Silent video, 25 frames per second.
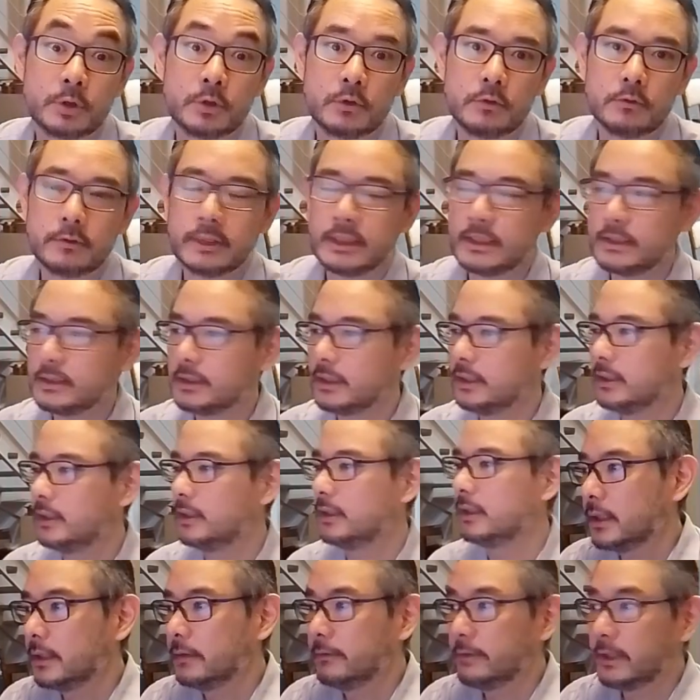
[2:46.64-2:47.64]
Cool, right?
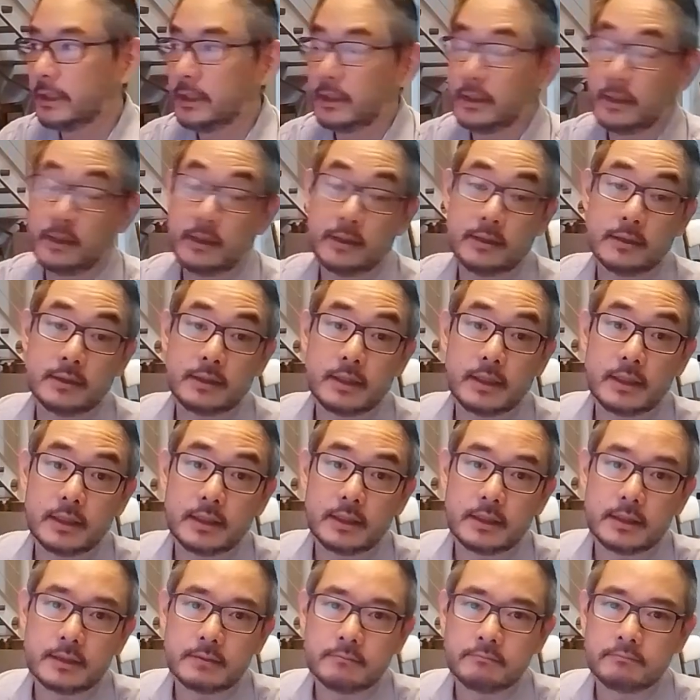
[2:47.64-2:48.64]
Anyway,
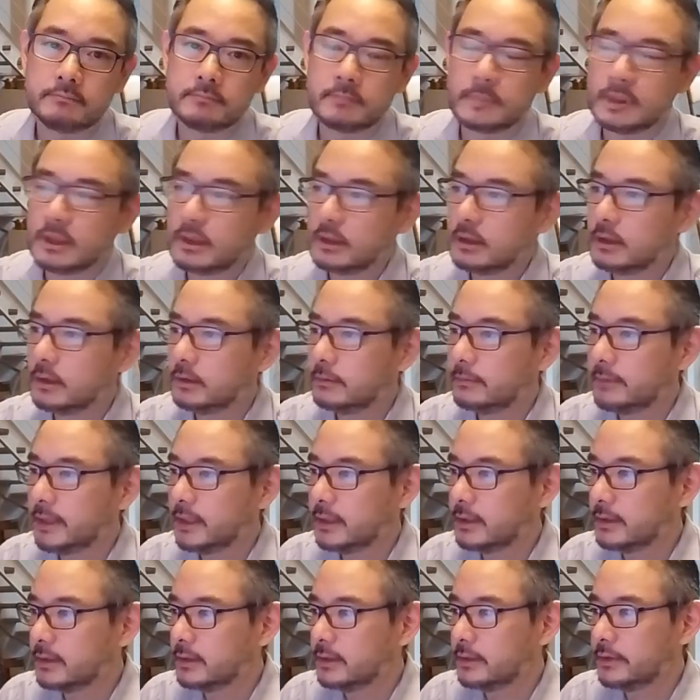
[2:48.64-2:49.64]
the
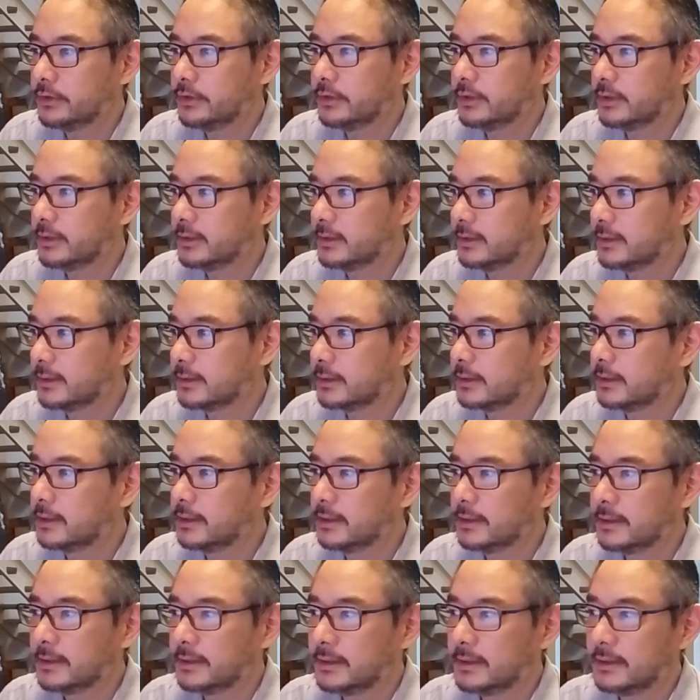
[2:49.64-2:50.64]
command is just
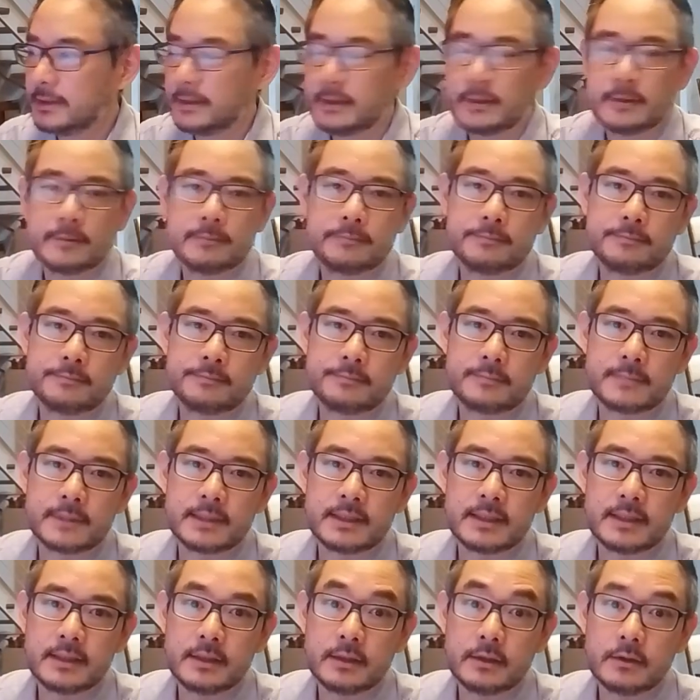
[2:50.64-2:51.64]
this
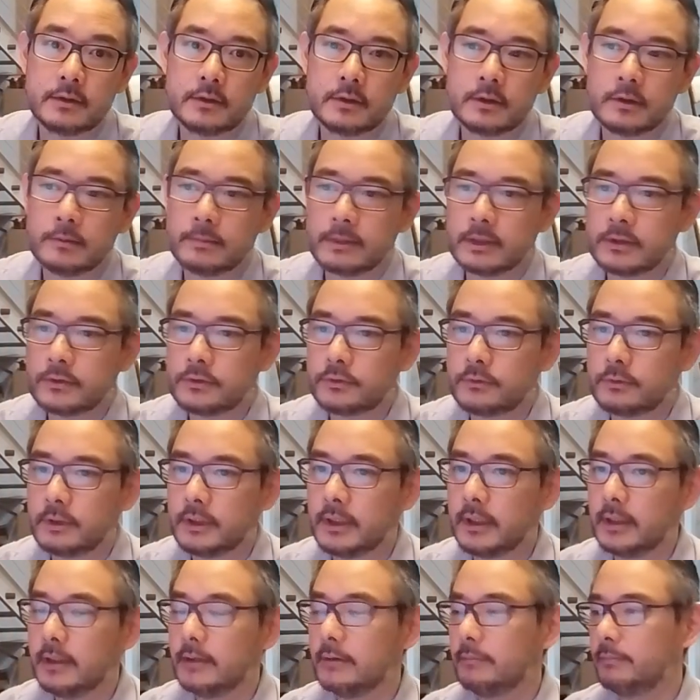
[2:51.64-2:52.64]
single command to
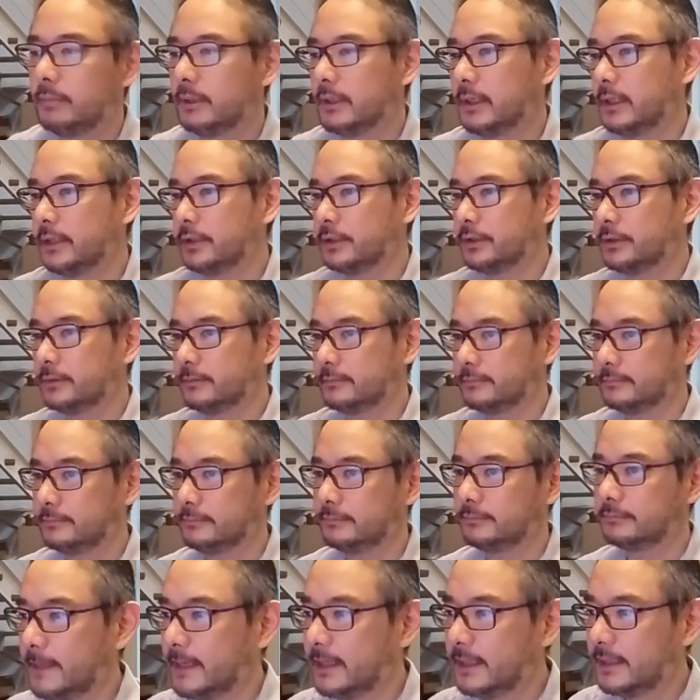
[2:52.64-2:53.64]
run the application,
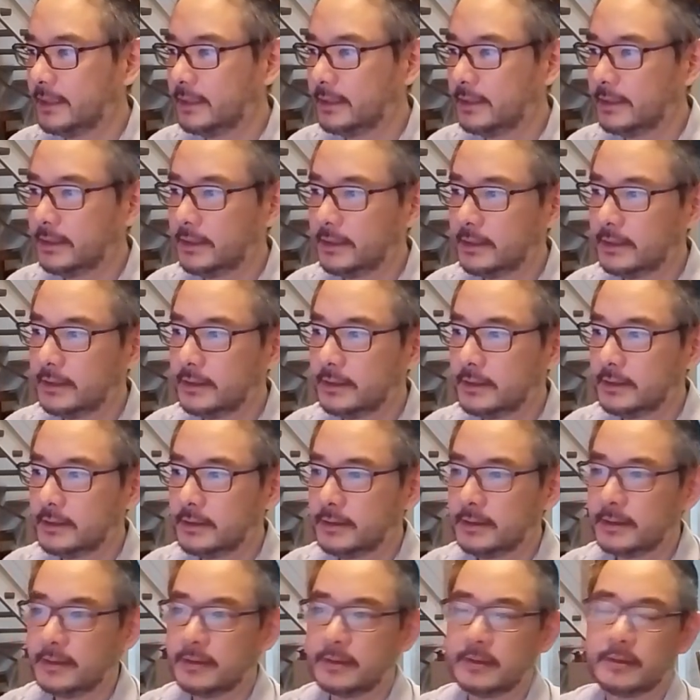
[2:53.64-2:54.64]
and
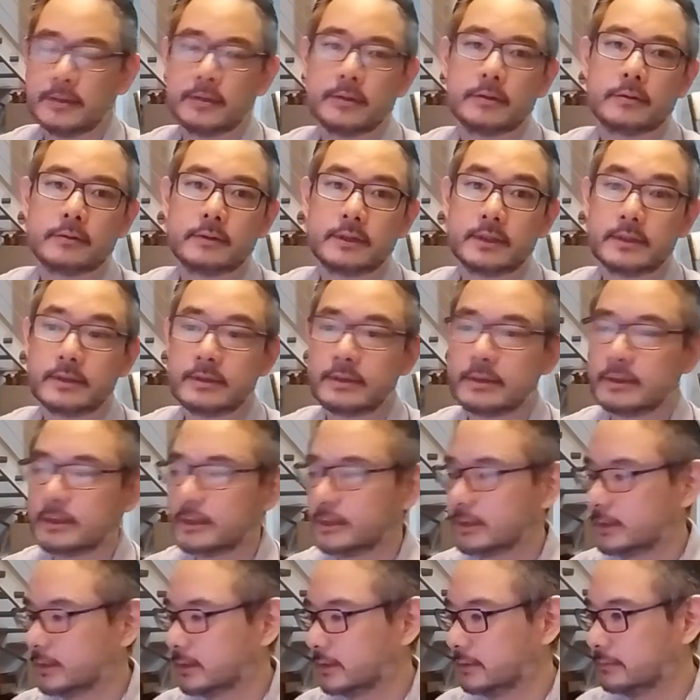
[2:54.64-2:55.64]
it's already
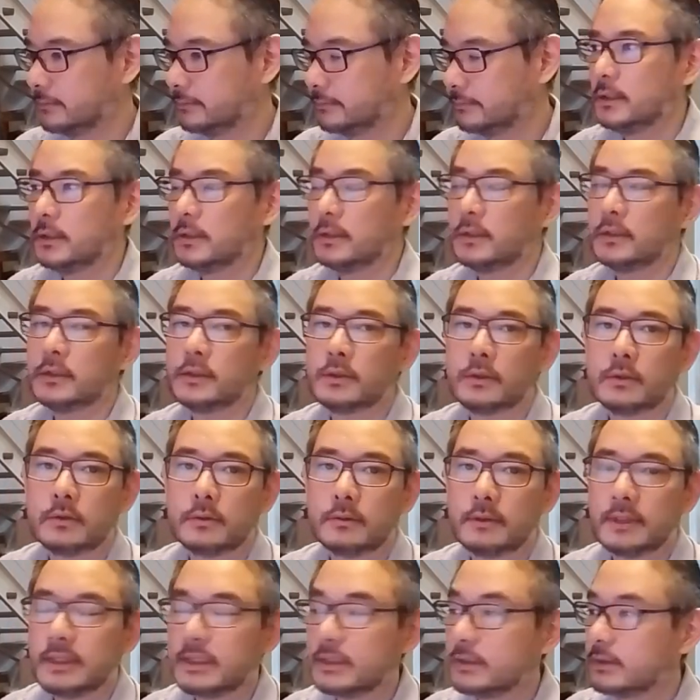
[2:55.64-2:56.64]
started.
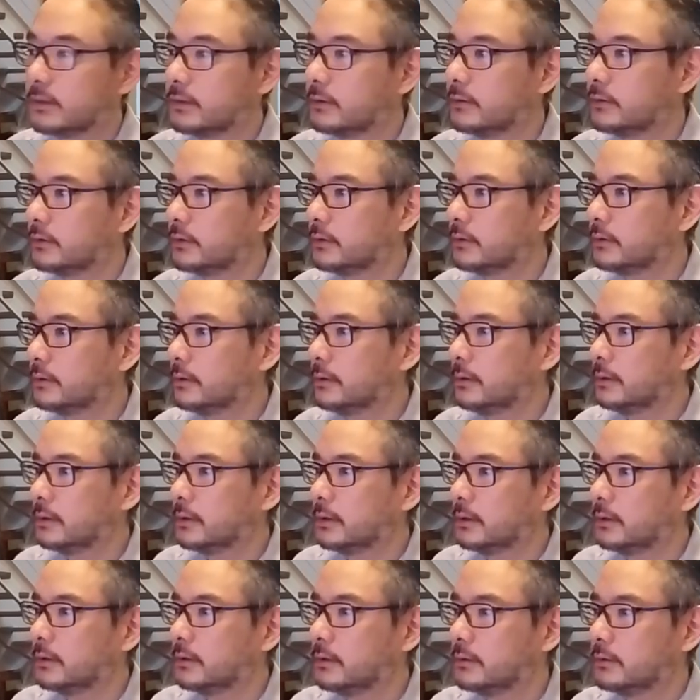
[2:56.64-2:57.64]
So let's go to
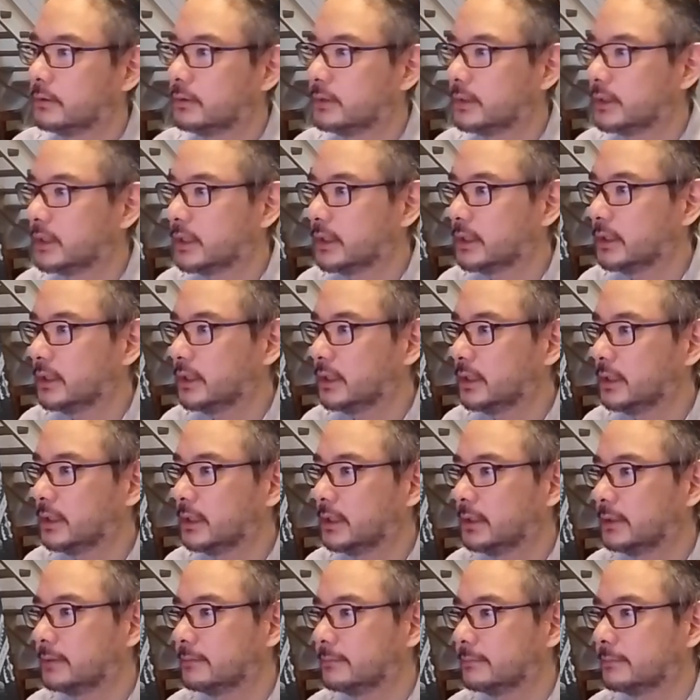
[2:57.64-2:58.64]
localhost
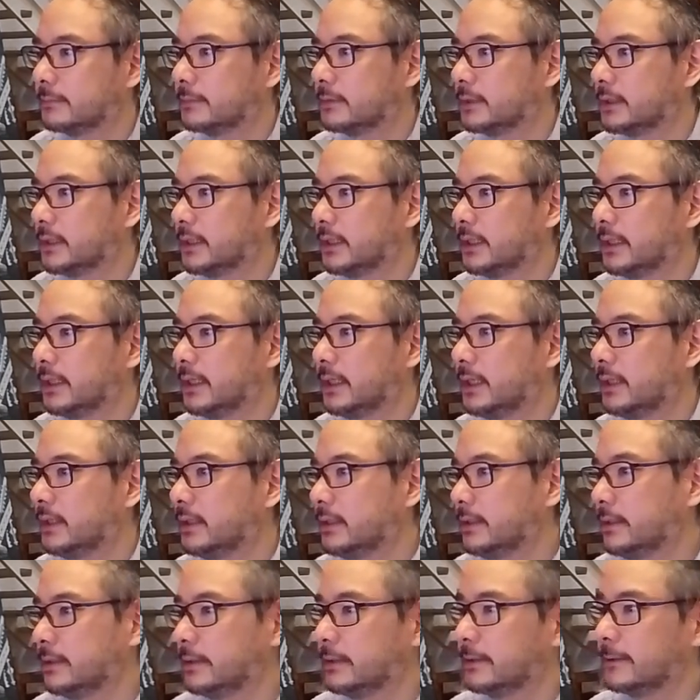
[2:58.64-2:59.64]

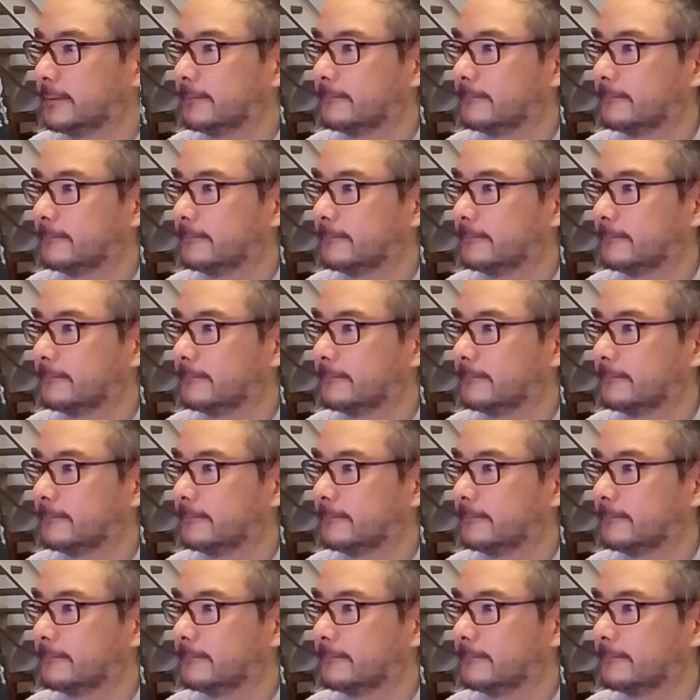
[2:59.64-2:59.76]
8080.